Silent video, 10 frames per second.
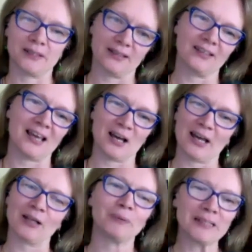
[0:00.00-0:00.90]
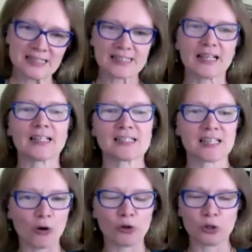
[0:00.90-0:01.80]
Yeah, and please tell us
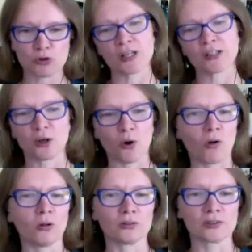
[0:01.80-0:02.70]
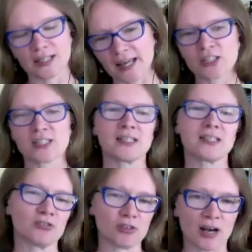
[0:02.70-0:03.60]
how you treat the whole selecting
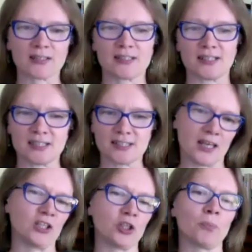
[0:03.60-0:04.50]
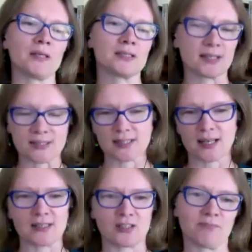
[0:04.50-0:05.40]
contractors in your business
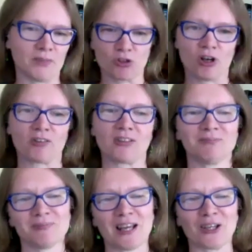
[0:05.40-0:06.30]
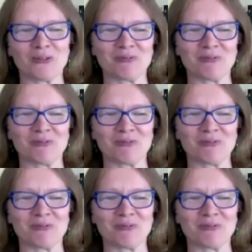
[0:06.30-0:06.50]
and in general. Thank you.